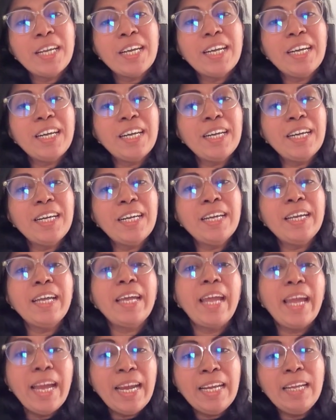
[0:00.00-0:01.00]

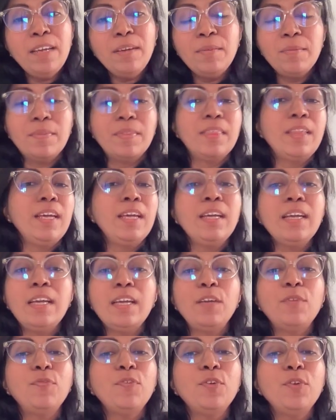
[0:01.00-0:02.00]
Anything,
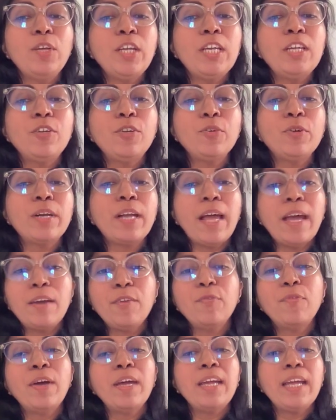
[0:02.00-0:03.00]
if you need to
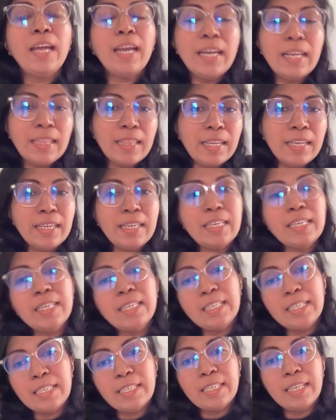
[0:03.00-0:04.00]
clarify anything in
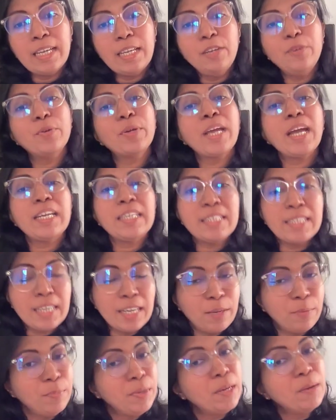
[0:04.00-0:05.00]
detail, you can
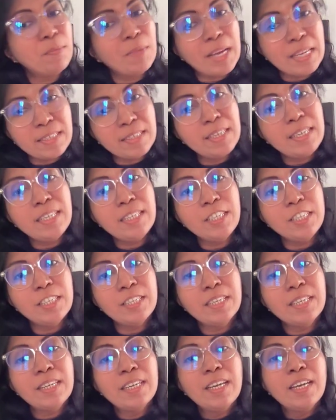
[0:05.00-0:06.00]
send me a message
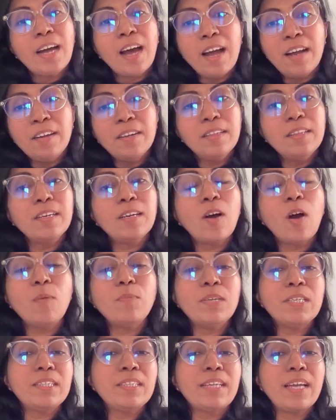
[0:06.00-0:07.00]
under the
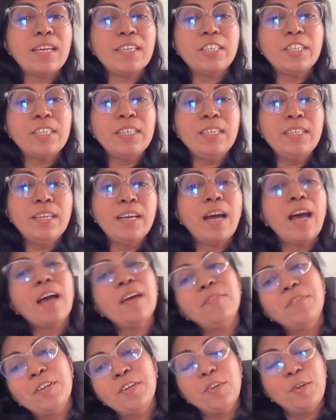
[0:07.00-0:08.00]
comment section. I
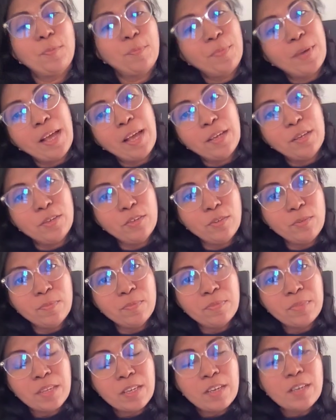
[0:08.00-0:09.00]
will reply you.
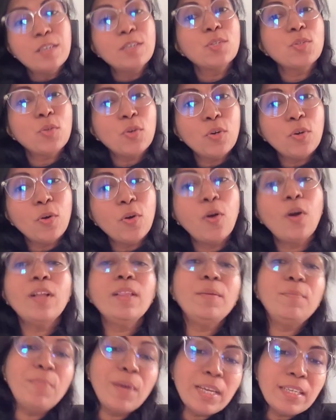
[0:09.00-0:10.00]
So all
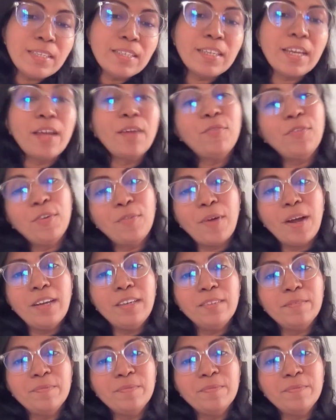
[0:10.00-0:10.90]
the best everyone.